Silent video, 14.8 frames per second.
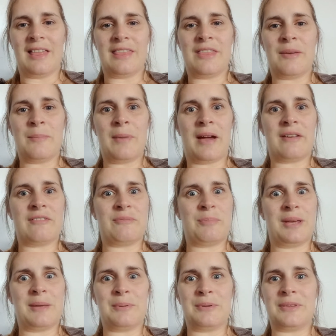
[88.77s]
the amount of
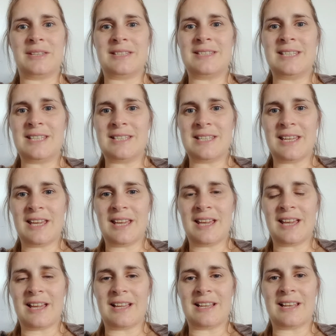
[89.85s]
people that did
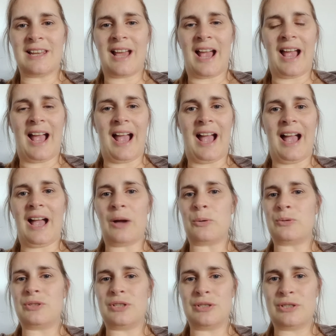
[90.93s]
it and how
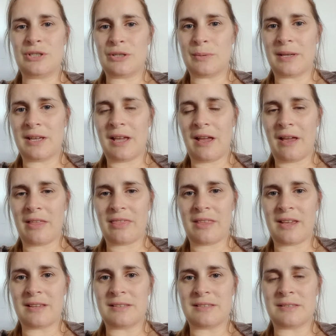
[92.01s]
to do it.
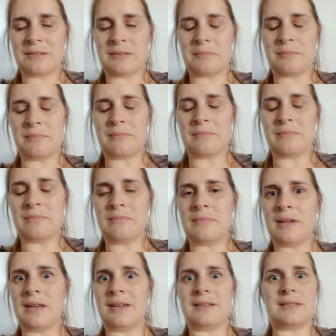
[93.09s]
There's
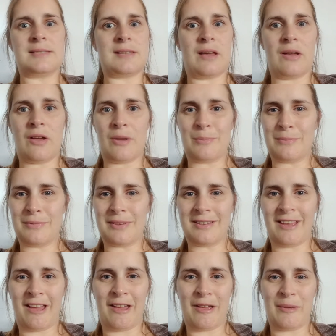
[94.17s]
many a
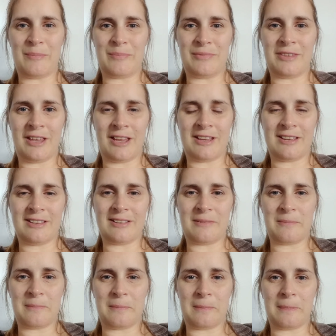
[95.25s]
psalm that
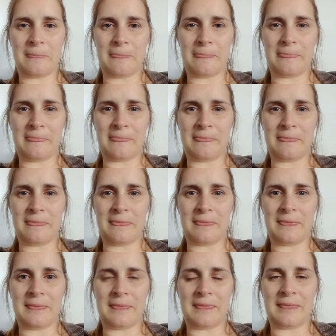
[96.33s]

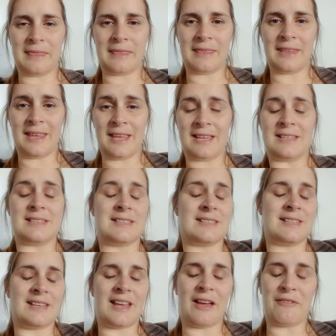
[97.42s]

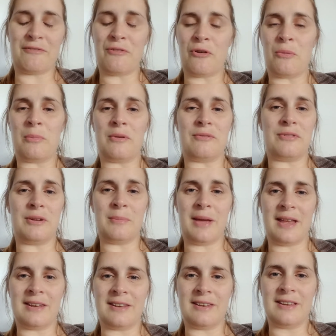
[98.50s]
is a form of
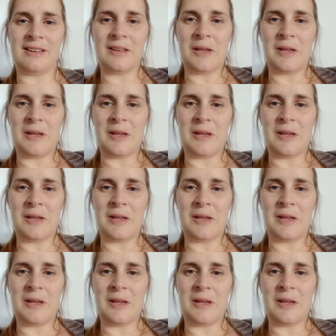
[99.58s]
lament.